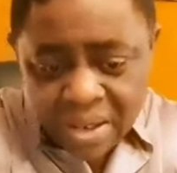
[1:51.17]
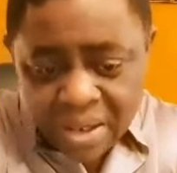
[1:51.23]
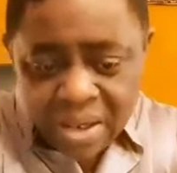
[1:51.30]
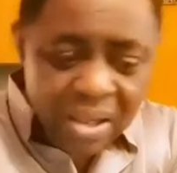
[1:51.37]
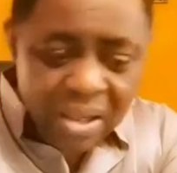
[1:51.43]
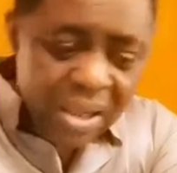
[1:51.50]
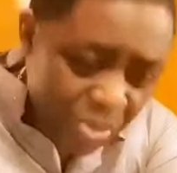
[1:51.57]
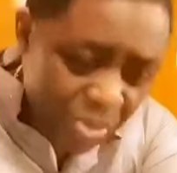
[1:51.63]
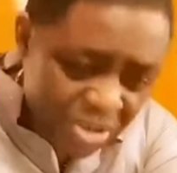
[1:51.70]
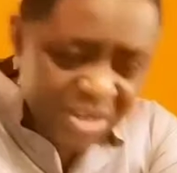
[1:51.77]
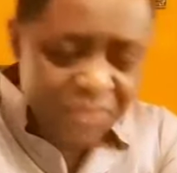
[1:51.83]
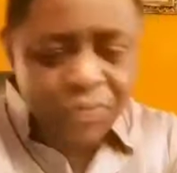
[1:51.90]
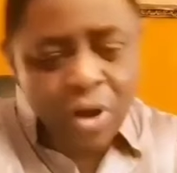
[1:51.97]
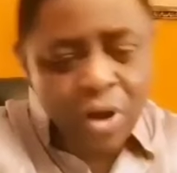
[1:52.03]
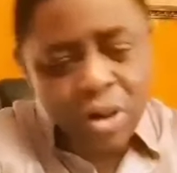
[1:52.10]
He was
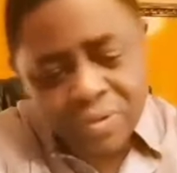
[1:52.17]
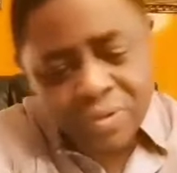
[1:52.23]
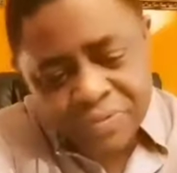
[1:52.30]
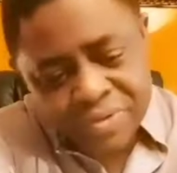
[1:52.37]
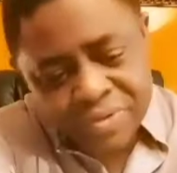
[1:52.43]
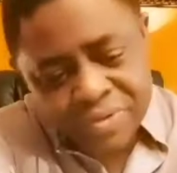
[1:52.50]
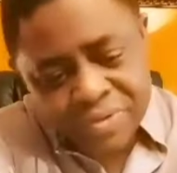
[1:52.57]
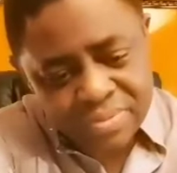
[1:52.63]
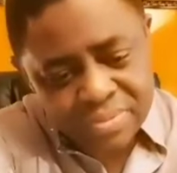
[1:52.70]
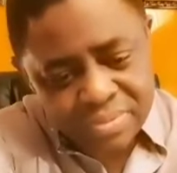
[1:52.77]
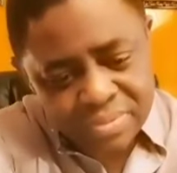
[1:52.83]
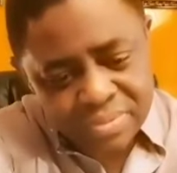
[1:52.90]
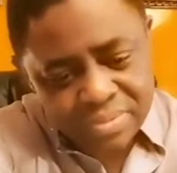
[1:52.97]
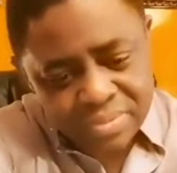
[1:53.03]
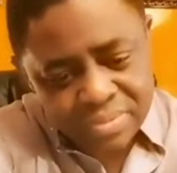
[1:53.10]
involved.
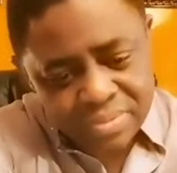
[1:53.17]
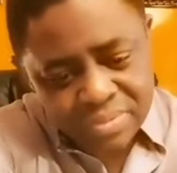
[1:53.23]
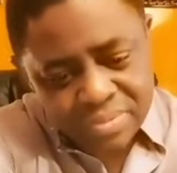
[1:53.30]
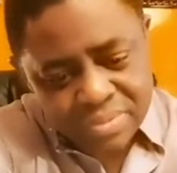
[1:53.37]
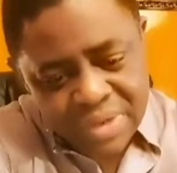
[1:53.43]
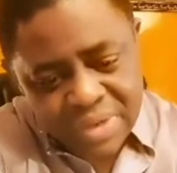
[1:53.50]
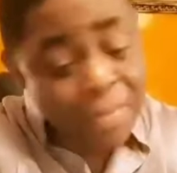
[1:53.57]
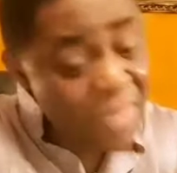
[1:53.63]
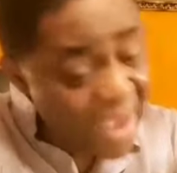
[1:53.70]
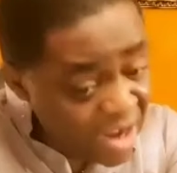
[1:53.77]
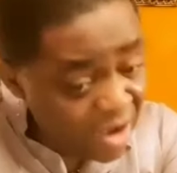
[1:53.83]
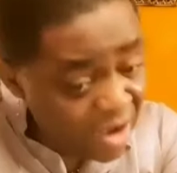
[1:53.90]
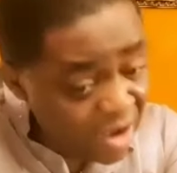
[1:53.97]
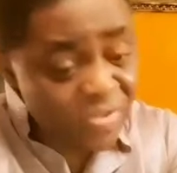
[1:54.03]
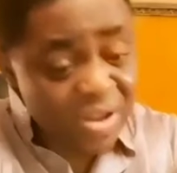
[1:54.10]
And
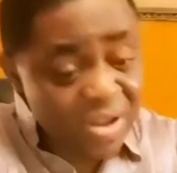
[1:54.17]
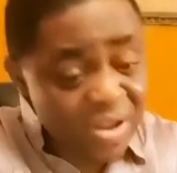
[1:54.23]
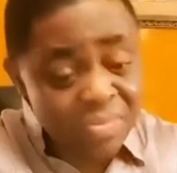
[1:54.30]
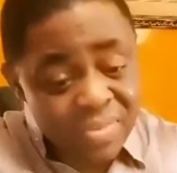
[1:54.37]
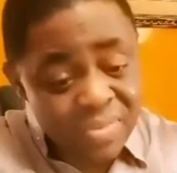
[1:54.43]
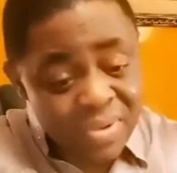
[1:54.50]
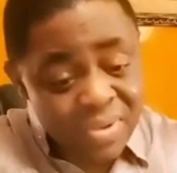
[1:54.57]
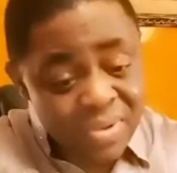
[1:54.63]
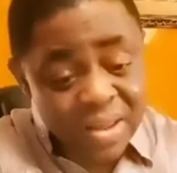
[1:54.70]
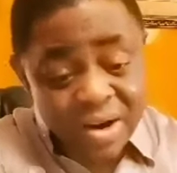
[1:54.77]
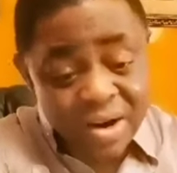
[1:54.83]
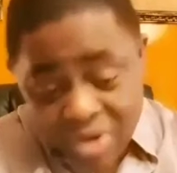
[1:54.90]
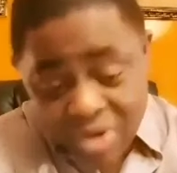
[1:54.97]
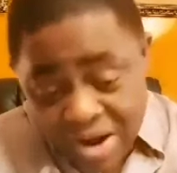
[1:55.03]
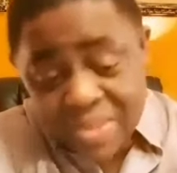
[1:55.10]
many of them that are
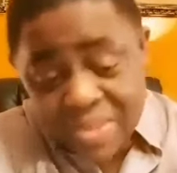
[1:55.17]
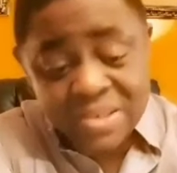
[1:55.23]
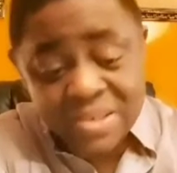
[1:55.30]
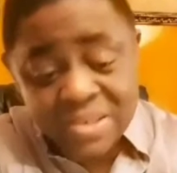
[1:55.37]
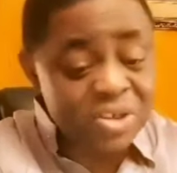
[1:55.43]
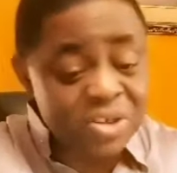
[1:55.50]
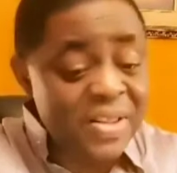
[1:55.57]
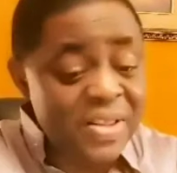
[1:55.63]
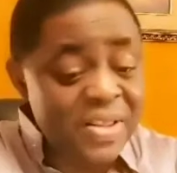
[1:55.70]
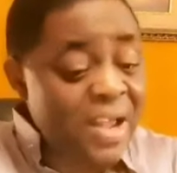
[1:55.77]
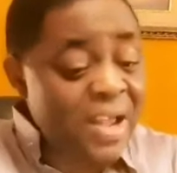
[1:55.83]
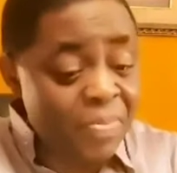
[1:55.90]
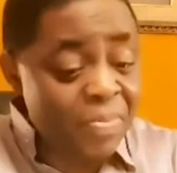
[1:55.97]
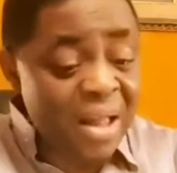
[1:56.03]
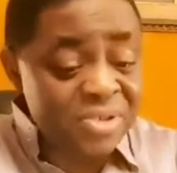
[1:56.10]
running this country in that
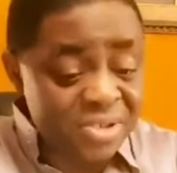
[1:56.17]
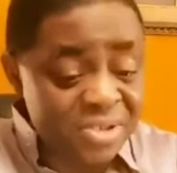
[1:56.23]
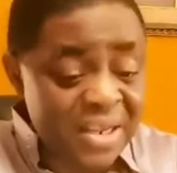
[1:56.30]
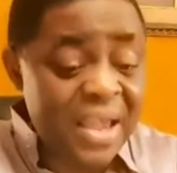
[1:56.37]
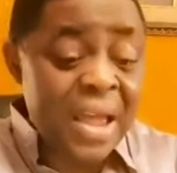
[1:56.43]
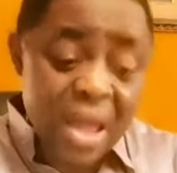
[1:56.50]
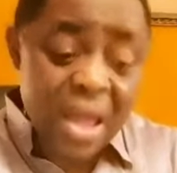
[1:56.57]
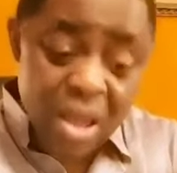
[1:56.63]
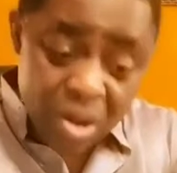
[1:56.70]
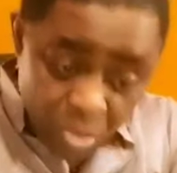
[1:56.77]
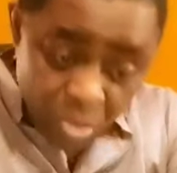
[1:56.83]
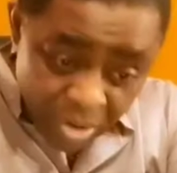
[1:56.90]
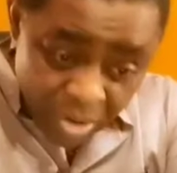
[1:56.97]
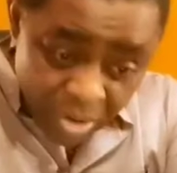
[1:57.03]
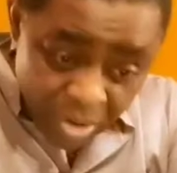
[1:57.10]
cabal today
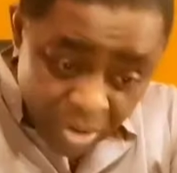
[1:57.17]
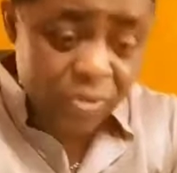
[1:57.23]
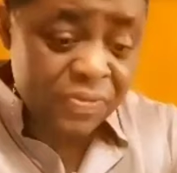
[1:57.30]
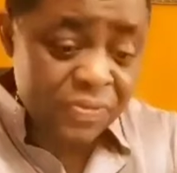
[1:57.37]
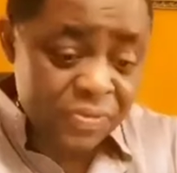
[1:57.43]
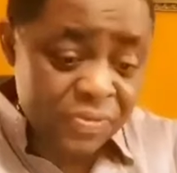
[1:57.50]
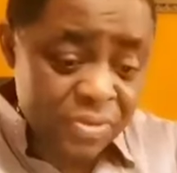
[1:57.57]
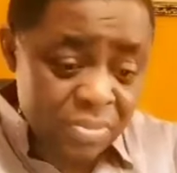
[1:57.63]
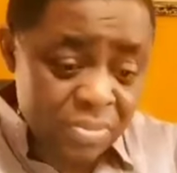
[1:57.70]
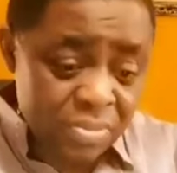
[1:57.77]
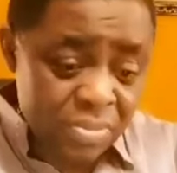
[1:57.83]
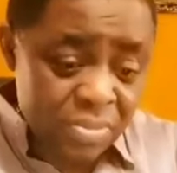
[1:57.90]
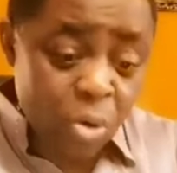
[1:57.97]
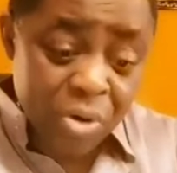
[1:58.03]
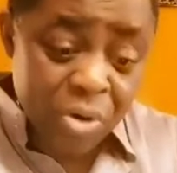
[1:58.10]
were involved
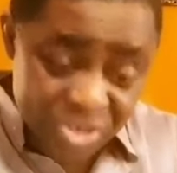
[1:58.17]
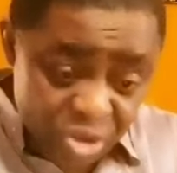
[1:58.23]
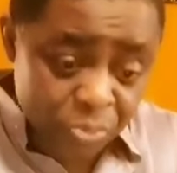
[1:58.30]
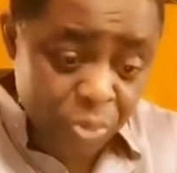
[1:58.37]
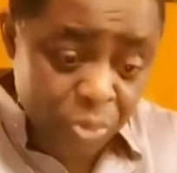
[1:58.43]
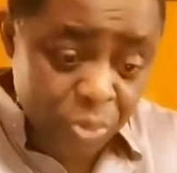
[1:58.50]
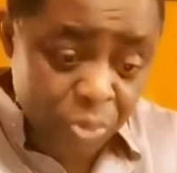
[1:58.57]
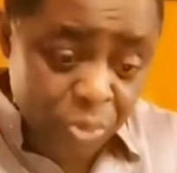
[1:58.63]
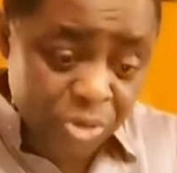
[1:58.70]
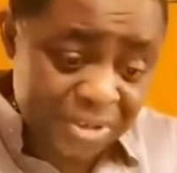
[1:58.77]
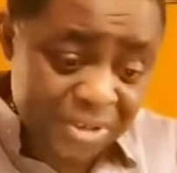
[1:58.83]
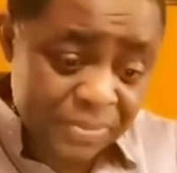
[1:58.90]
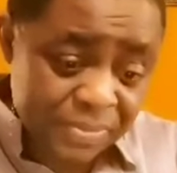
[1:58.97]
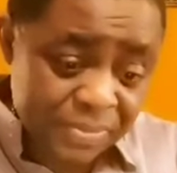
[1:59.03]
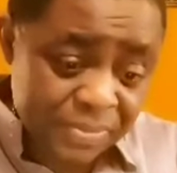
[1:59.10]
or it supported it.
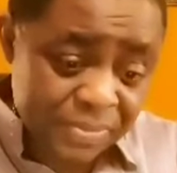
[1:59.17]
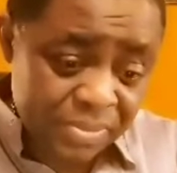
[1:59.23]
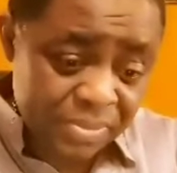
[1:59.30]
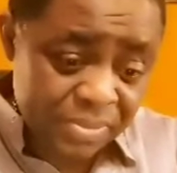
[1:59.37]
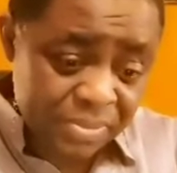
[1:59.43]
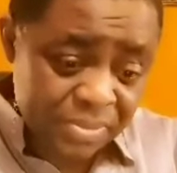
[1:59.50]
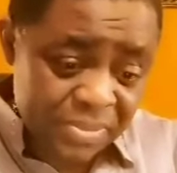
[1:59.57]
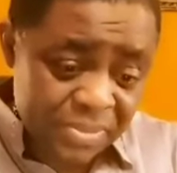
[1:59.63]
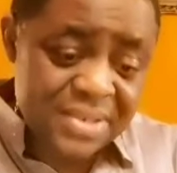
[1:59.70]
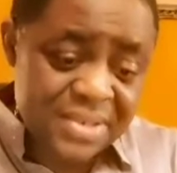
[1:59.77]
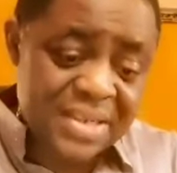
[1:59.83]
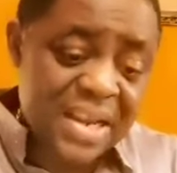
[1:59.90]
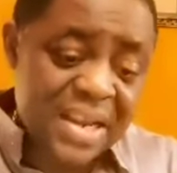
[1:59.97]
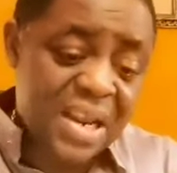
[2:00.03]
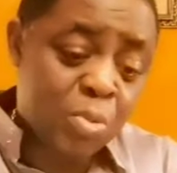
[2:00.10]
They said
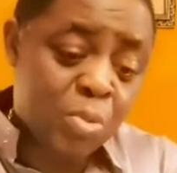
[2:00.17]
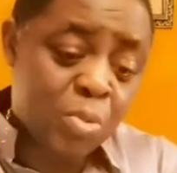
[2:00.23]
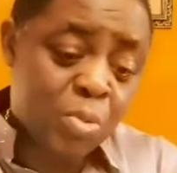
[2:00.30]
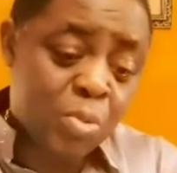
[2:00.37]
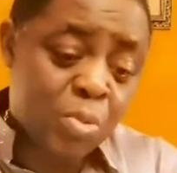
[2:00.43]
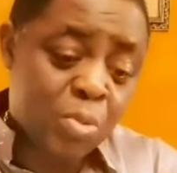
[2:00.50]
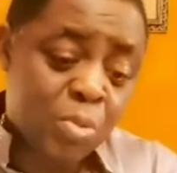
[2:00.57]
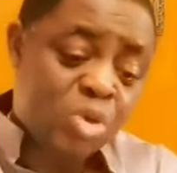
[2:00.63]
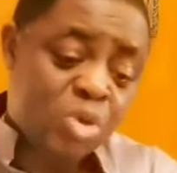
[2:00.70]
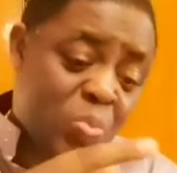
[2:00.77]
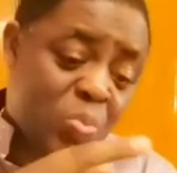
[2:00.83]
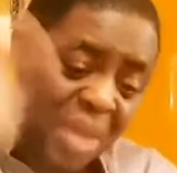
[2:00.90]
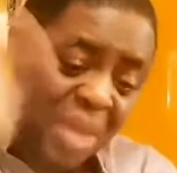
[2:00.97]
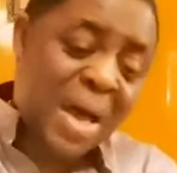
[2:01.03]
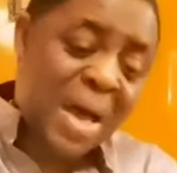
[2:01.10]
it was to pay back
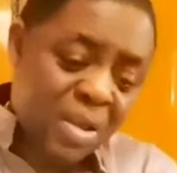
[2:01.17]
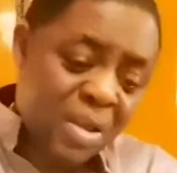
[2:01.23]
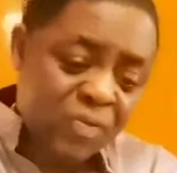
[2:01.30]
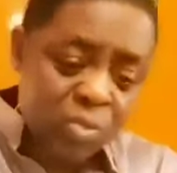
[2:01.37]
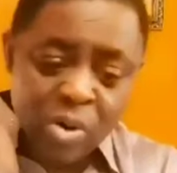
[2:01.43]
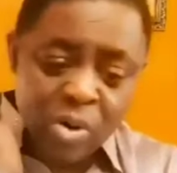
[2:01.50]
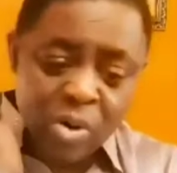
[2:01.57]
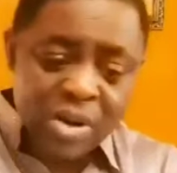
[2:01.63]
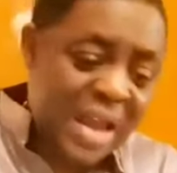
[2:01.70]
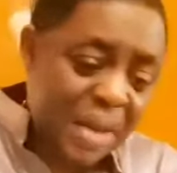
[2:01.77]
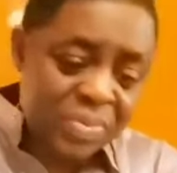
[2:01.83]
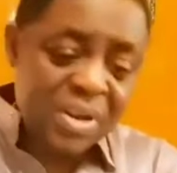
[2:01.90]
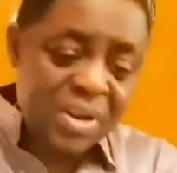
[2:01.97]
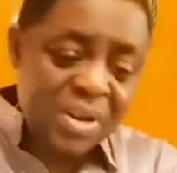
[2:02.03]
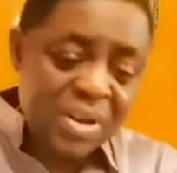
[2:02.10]
for what had happened
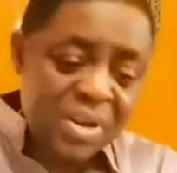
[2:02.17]
in January